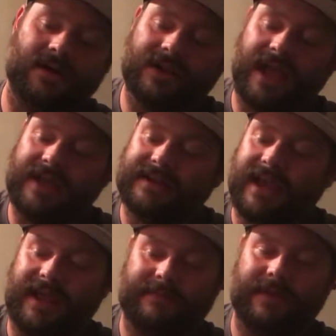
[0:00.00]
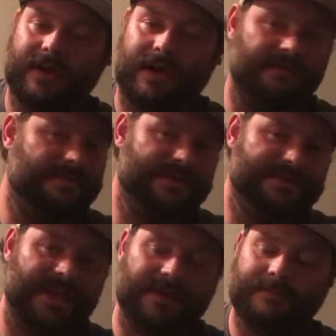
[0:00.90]
arcade game of the
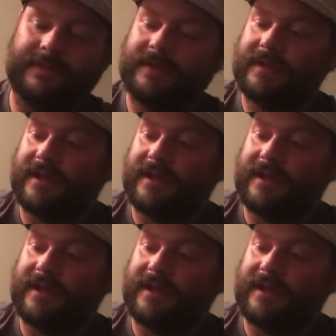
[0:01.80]
same